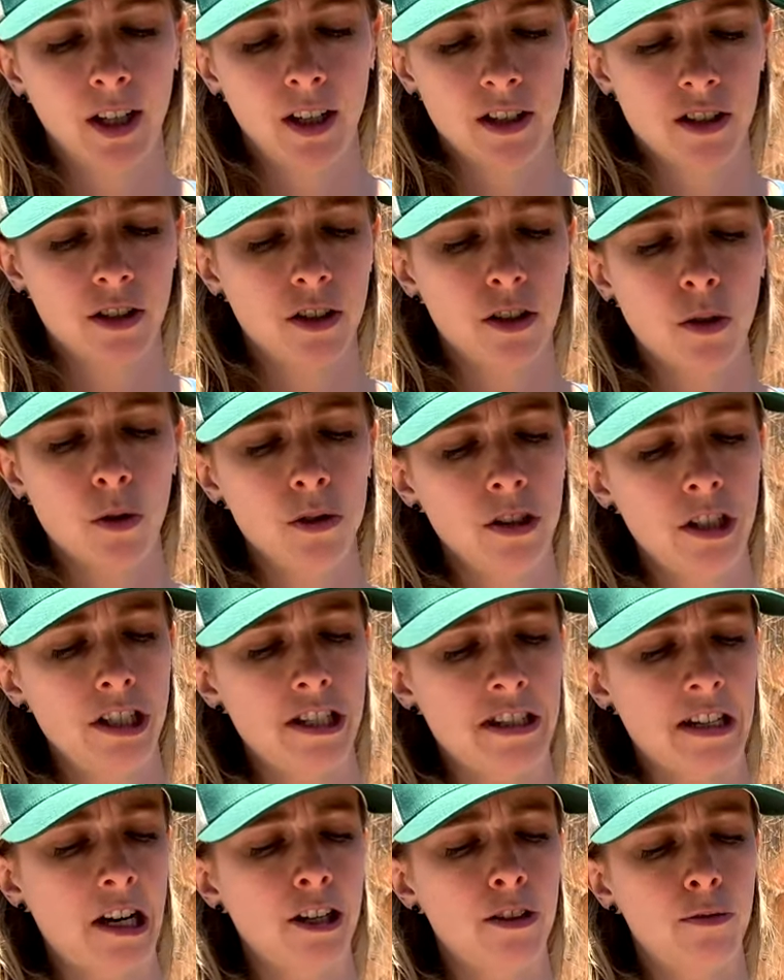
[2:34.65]
So the only
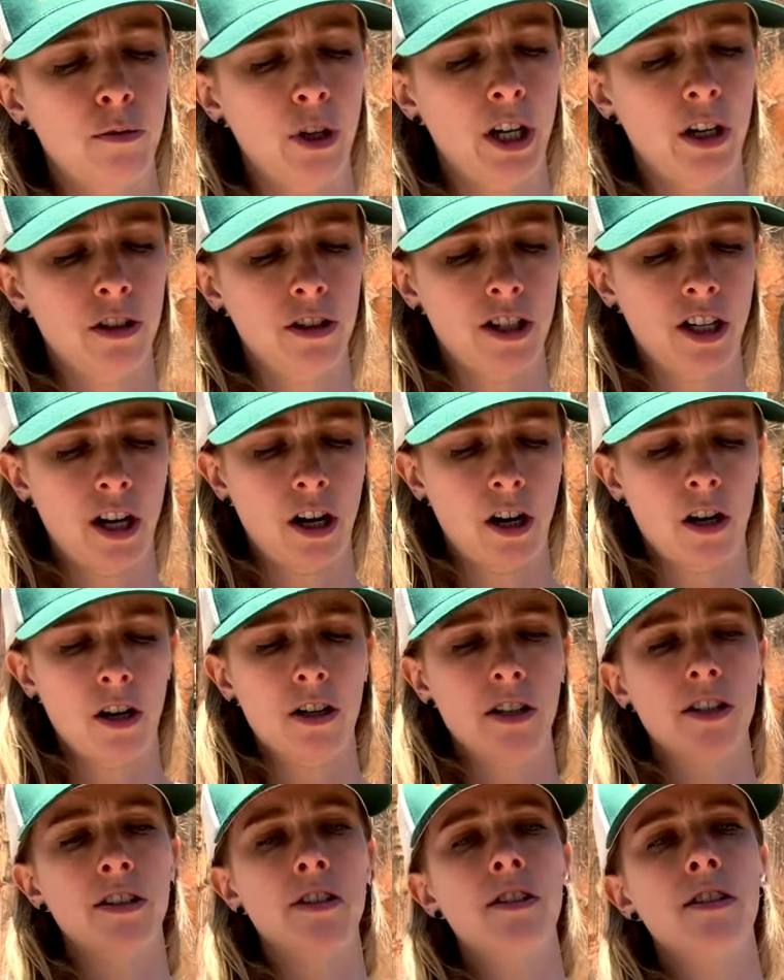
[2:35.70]
sign of wear and tear
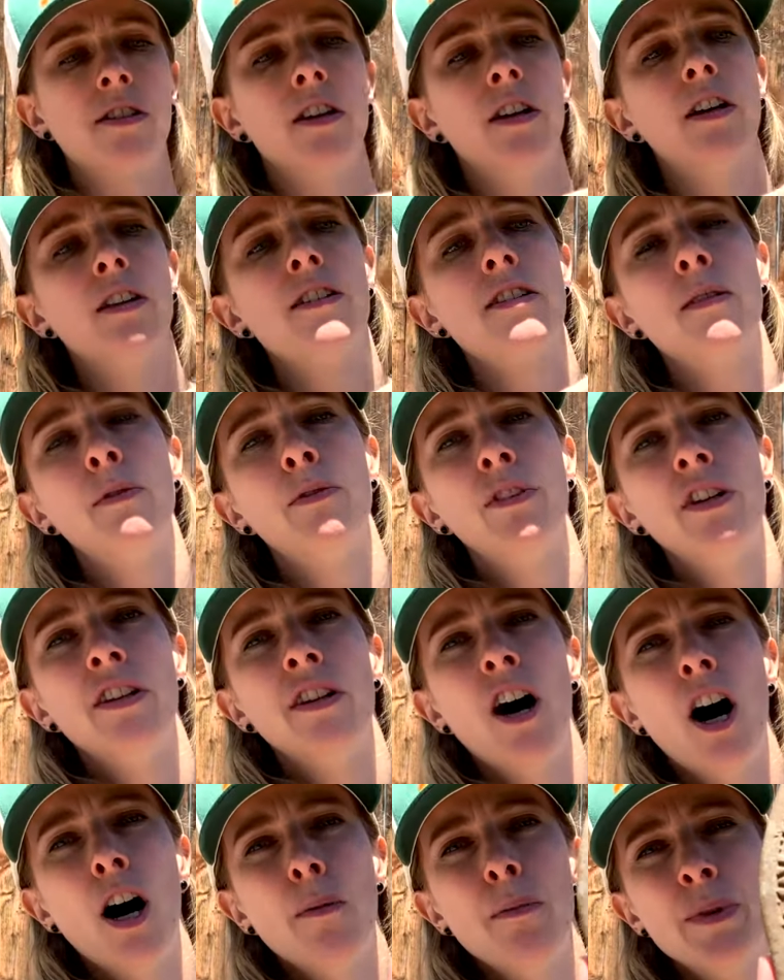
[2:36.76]
is that some of the
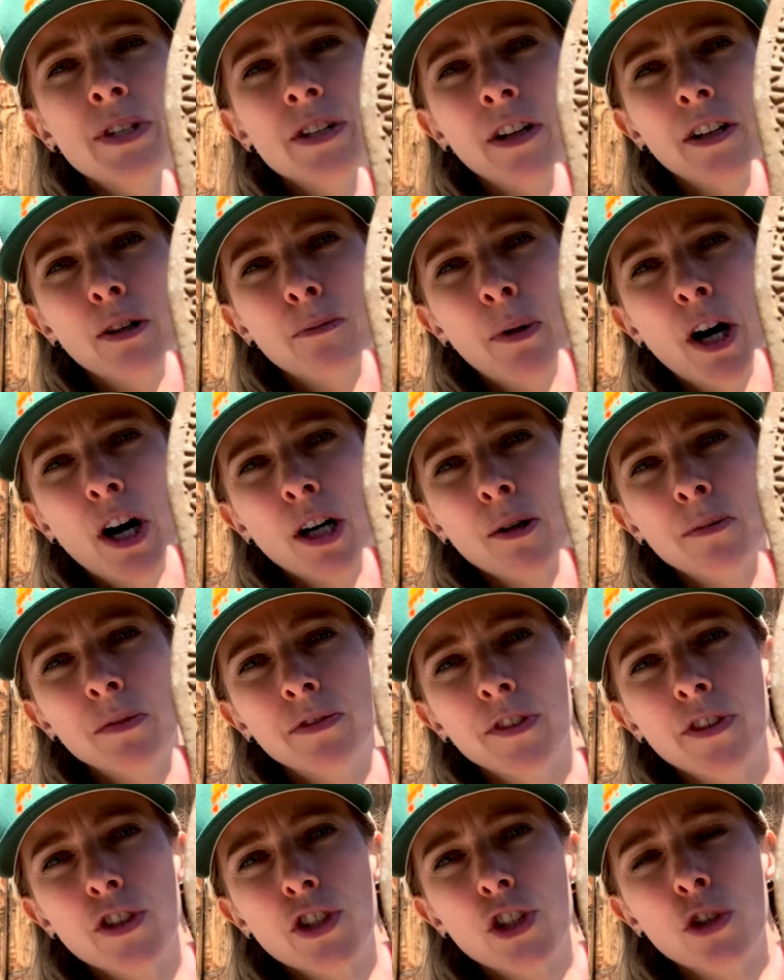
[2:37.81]
knobs on the bottom
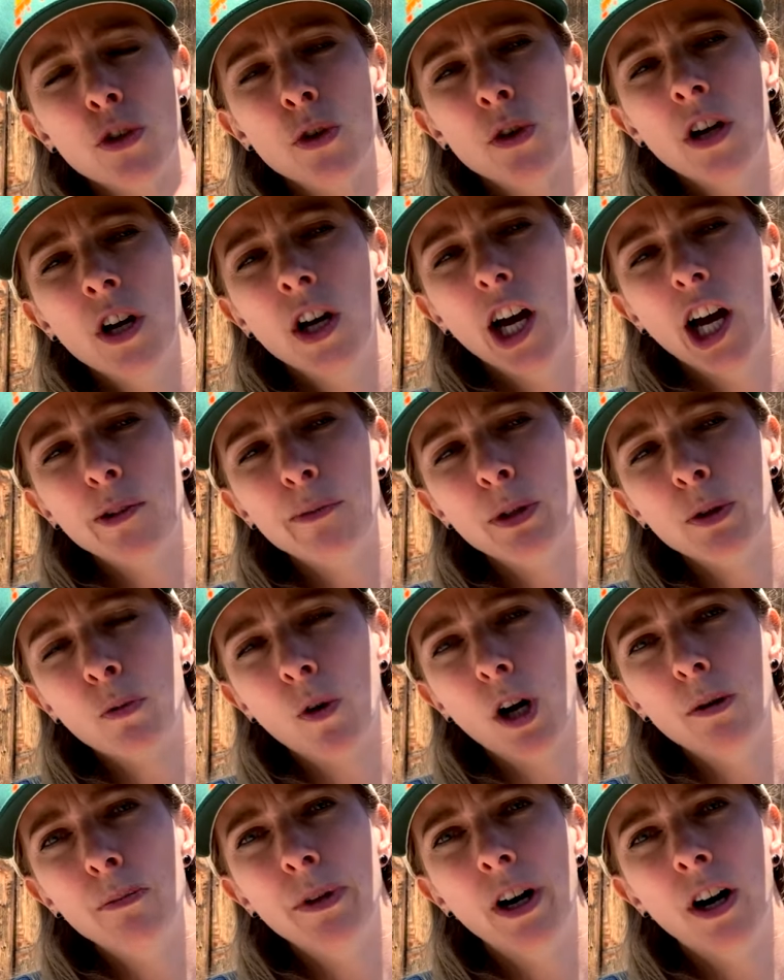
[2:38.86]
of the shoe have been
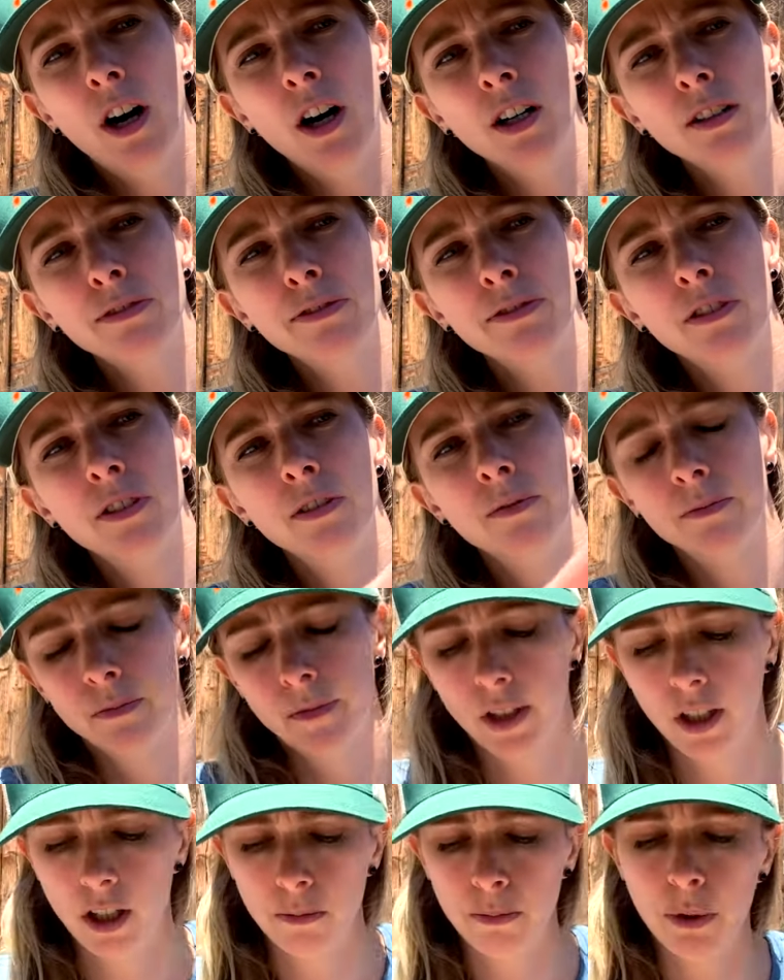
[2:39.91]
rubbed off
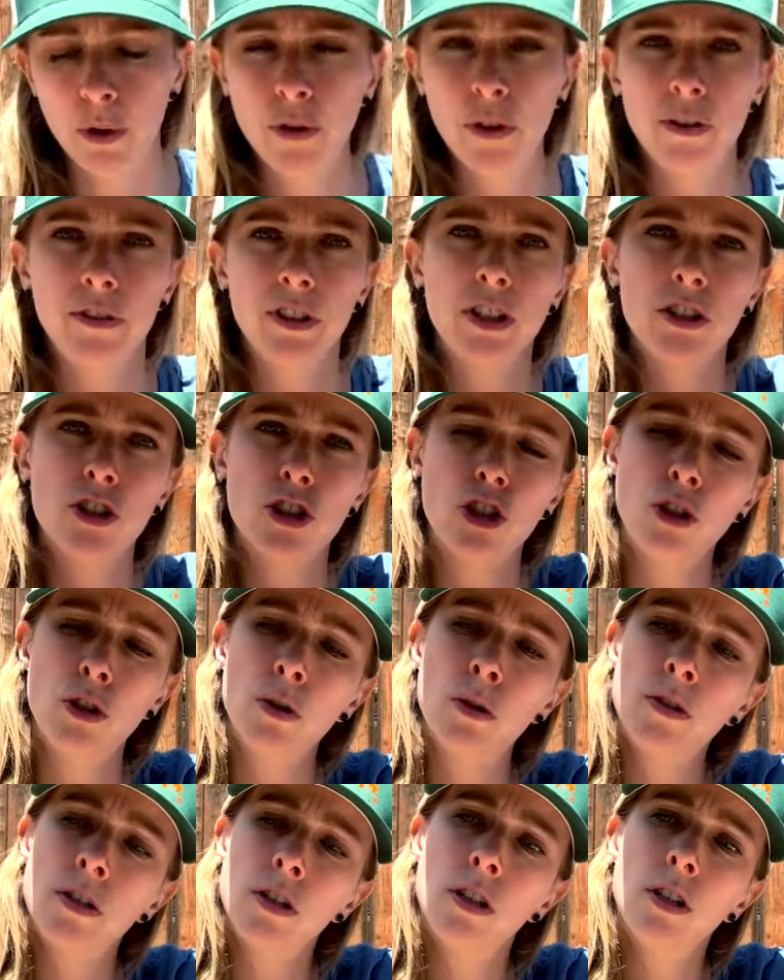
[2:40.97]
on both of these
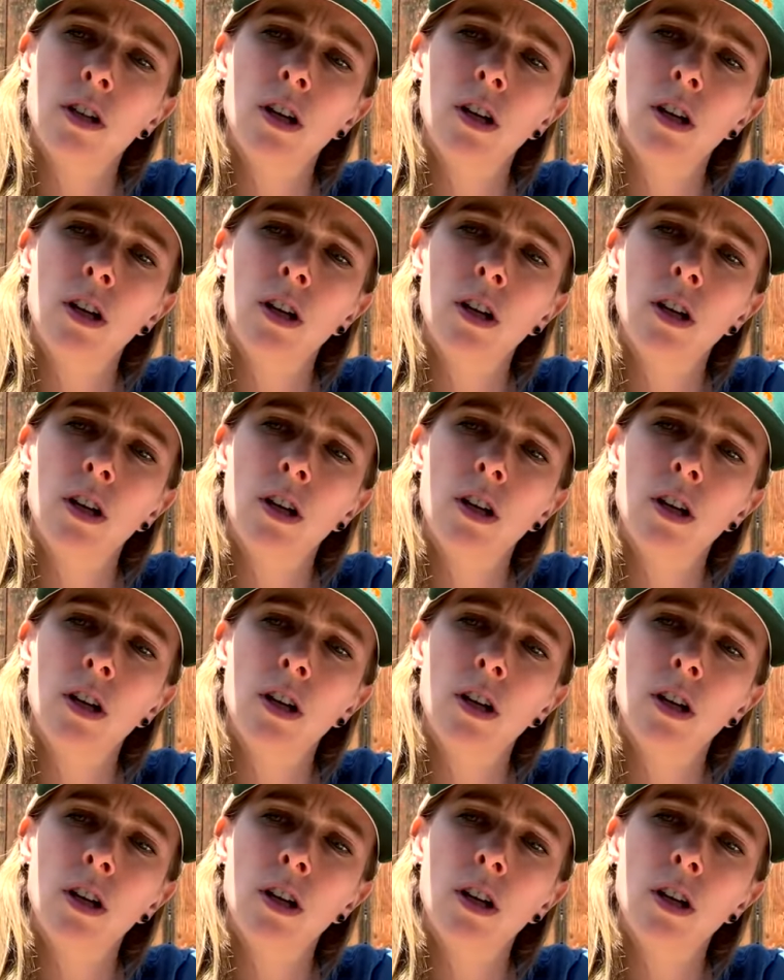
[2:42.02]
shoes,